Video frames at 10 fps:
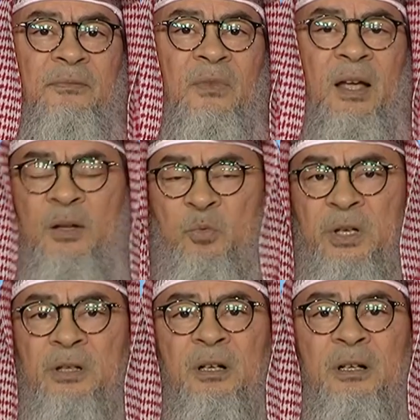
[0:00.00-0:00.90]
And we
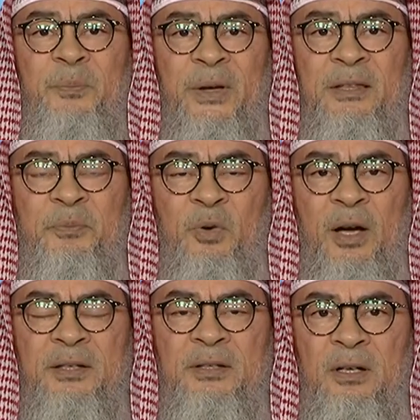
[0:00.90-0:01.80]
are going to pay the
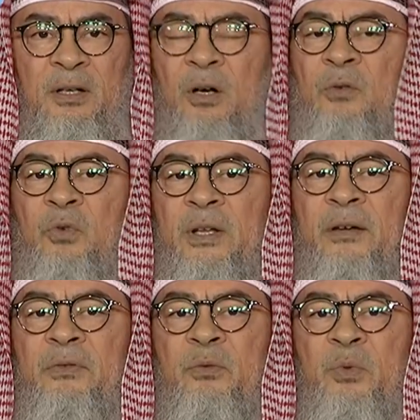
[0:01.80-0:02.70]
price of
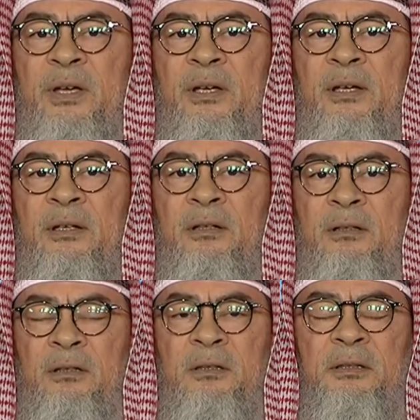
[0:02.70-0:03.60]
whatever we
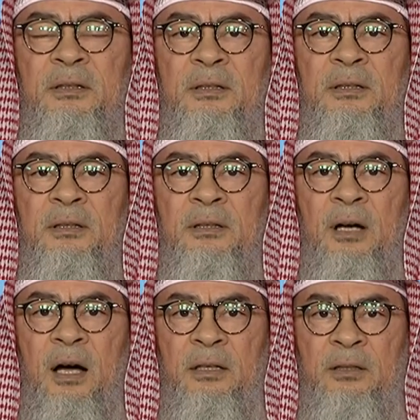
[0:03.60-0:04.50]
earn
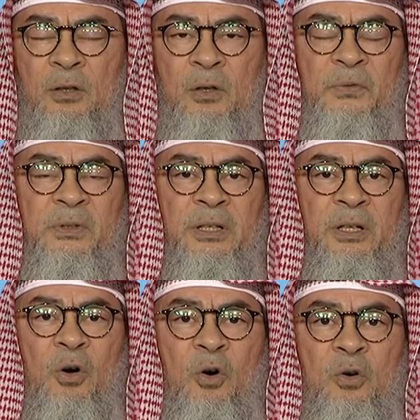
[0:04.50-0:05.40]
unlawfully
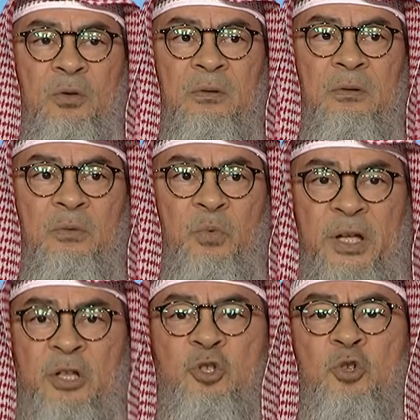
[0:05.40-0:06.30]
or we
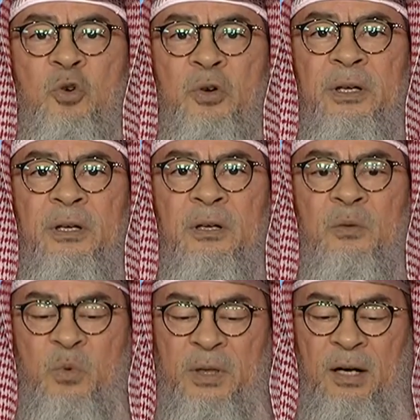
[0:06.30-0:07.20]
enjoy
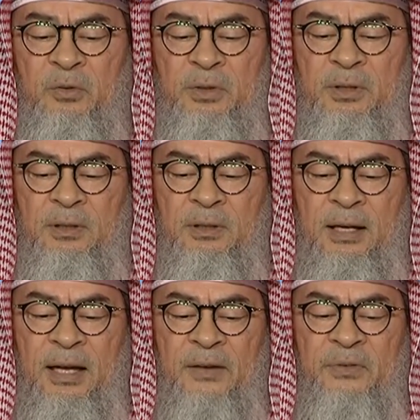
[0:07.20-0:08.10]
without
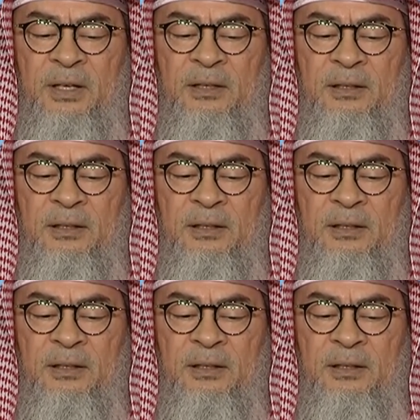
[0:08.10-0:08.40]
having